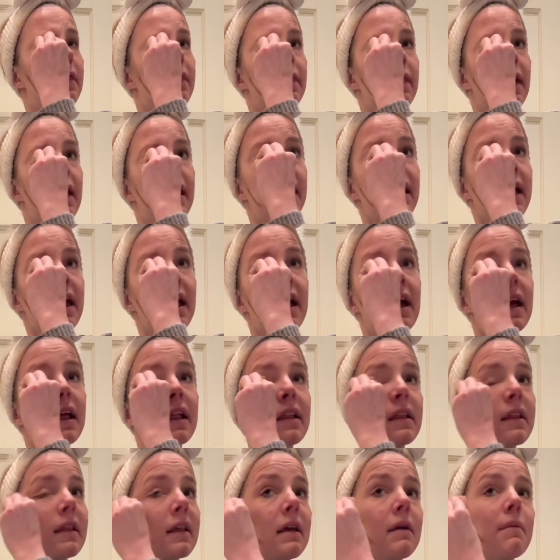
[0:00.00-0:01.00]
they
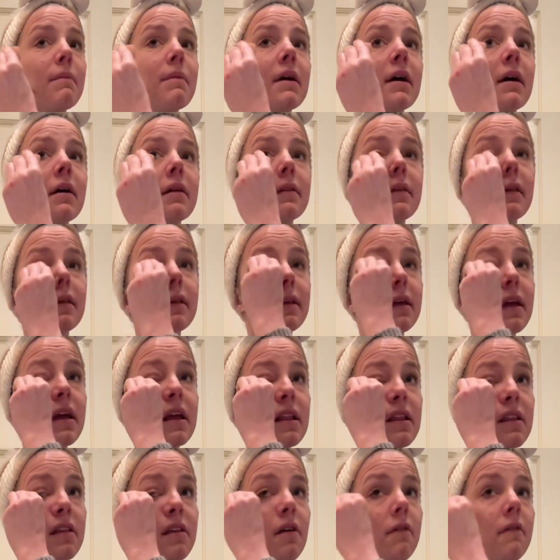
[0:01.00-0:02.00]
can't see because the
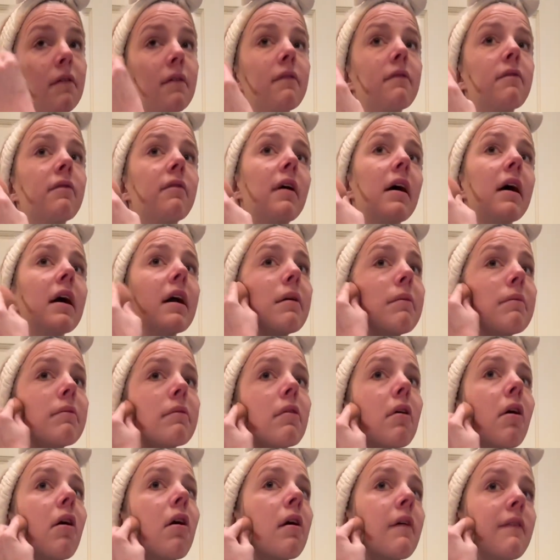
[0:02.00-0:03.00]
skin's so inflamed,
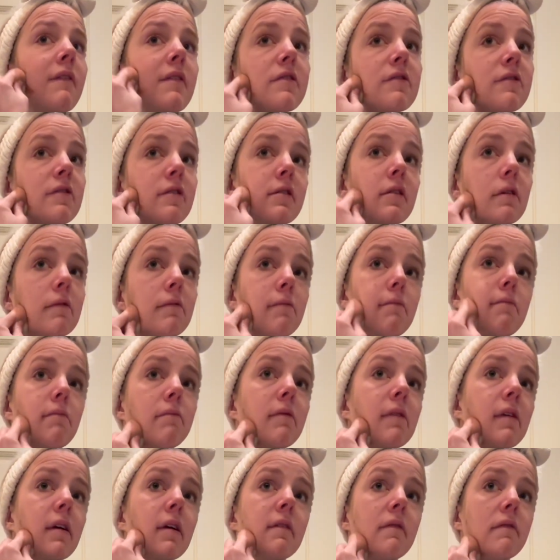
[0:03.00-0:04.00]
or if it's just an
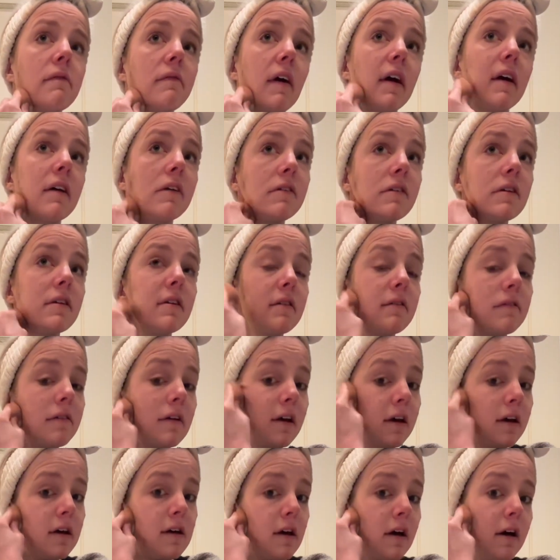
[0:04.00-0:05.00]
infection
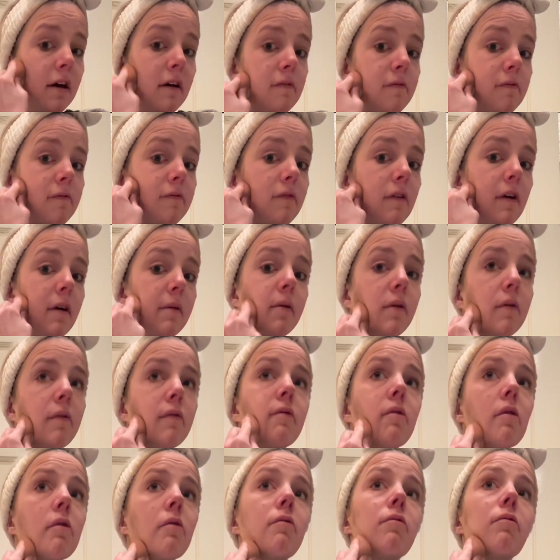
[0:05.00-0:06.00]
from who
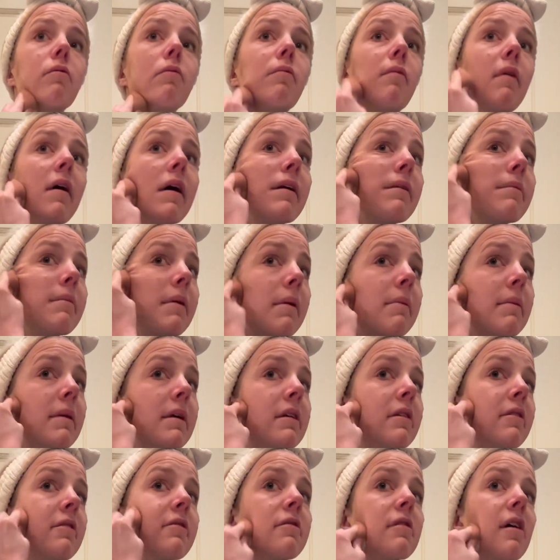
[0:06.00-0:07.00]
knows what, maybe
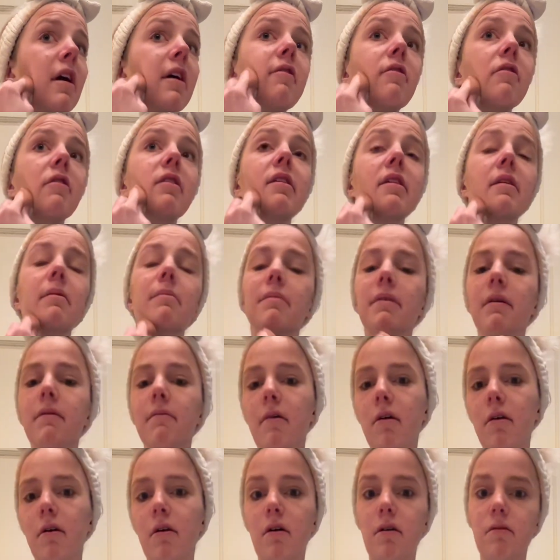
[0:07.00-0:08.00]
just touching something,
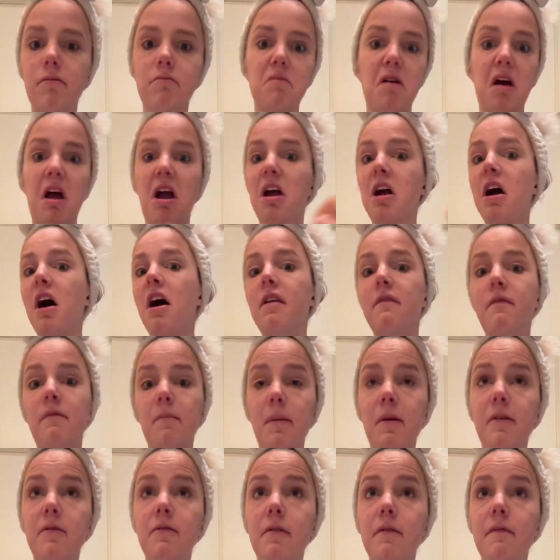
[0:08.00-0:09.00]
whether I got it from
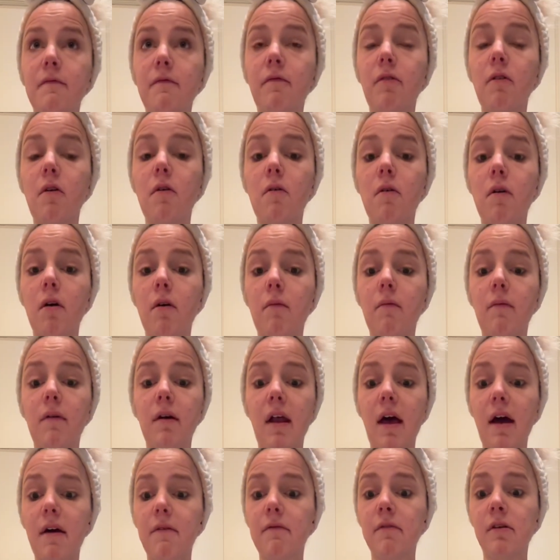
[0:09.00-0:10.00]
the gym floor when
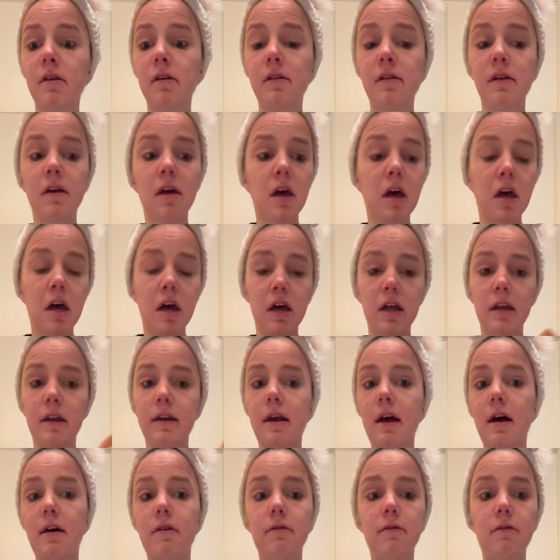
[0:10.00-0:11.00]
I was
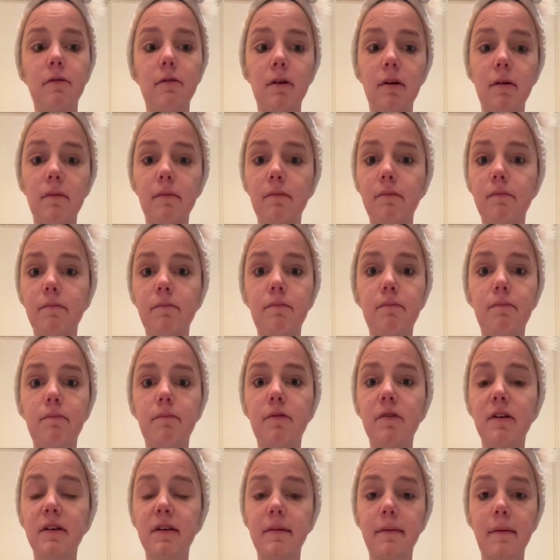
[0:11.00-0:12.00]
down doing
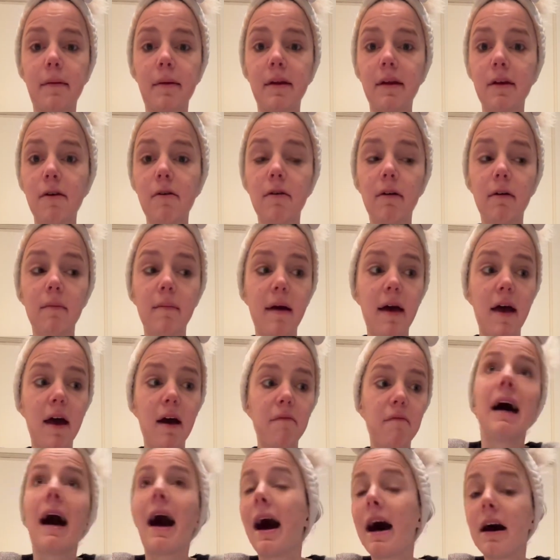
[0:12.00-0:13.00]
pushes on a yoga mat.
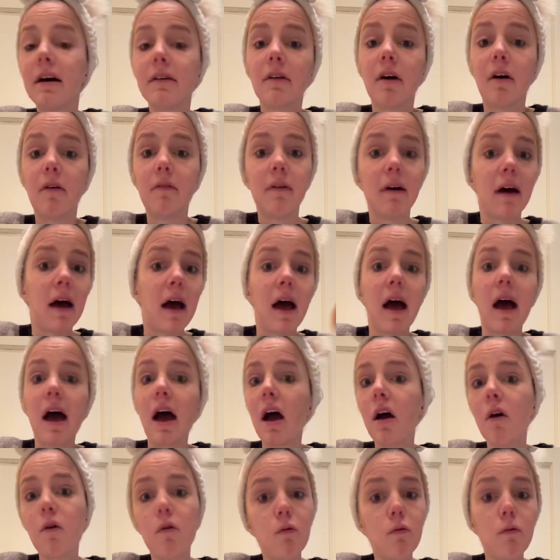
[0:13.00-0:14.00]
I don't know
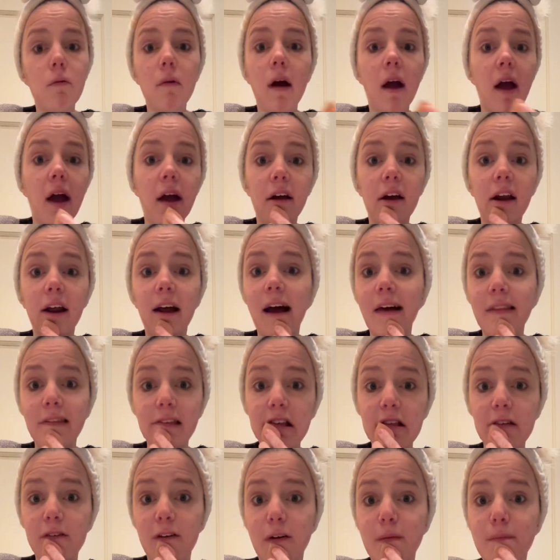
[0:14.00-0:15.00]
where I could have got
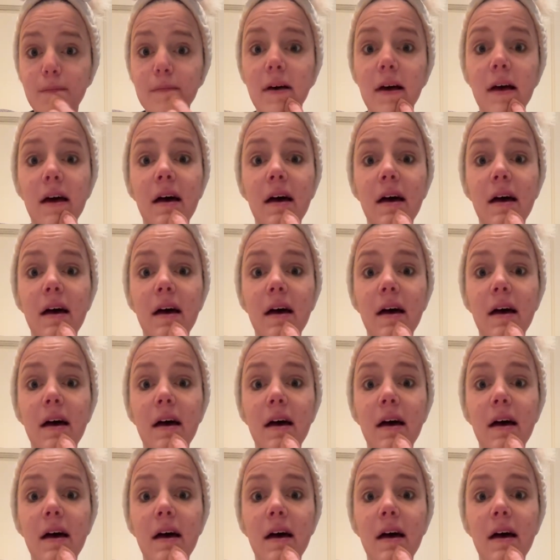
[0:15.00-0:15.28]
this from.